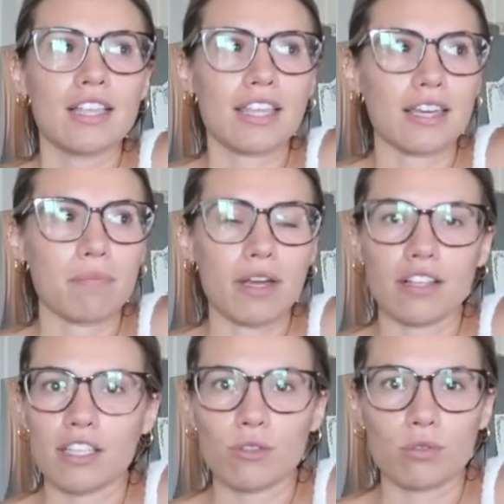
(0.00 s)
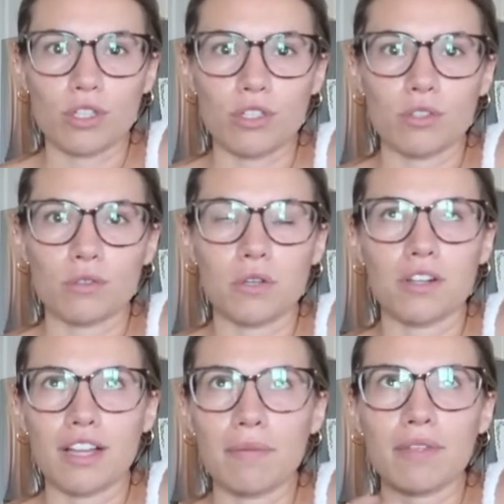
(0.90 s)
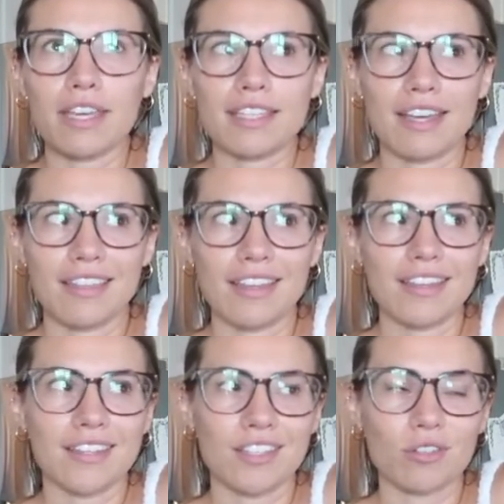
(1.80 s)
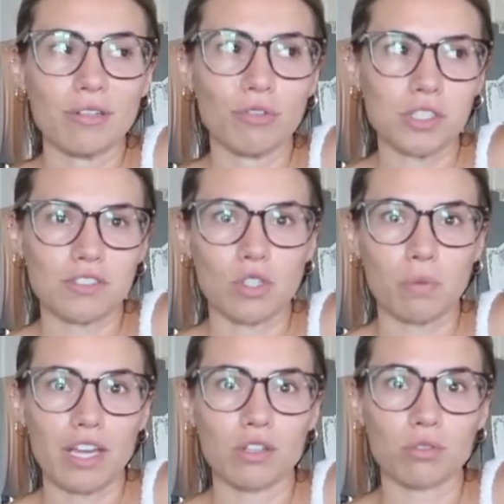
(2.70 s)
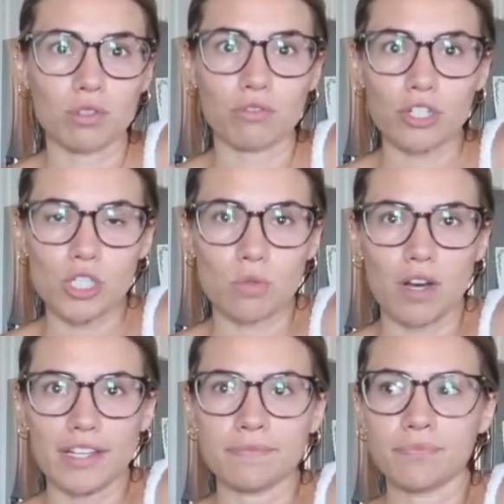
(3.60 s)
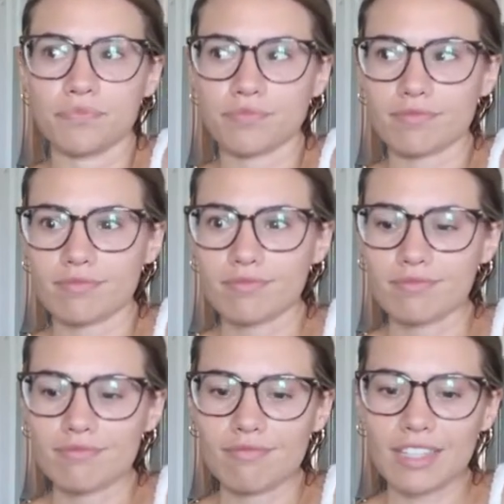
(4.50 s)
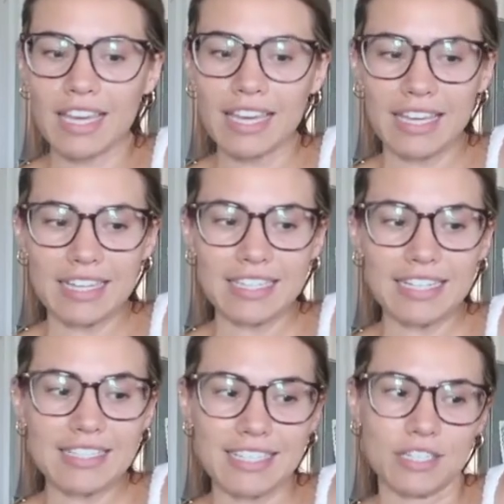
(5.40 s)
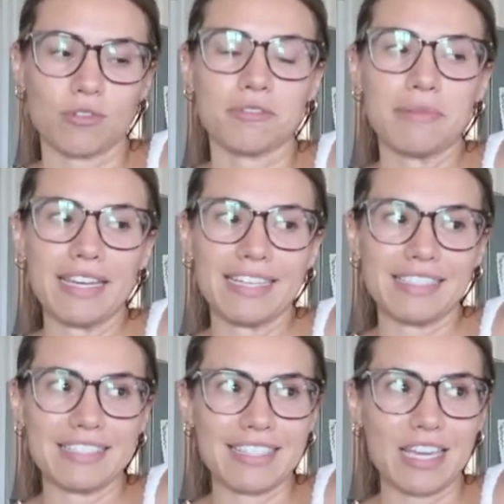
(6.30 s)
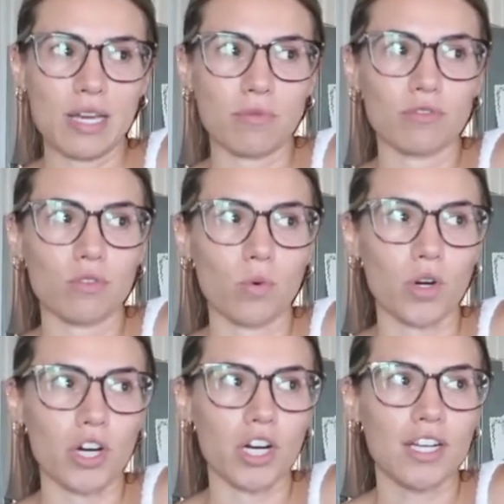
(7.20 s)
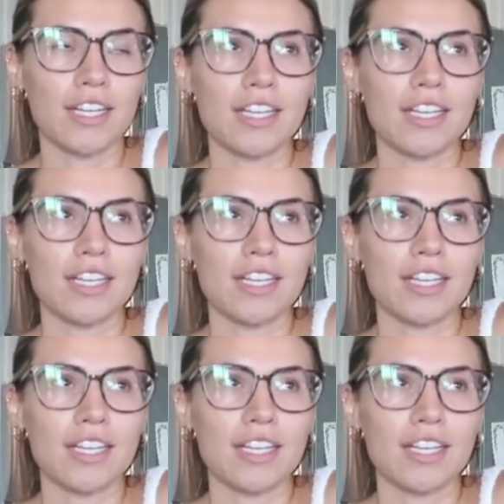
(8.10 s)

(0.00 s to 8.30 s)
like barely through, well I'm like I think three fourths of the way through the first one and I scheduled my exam for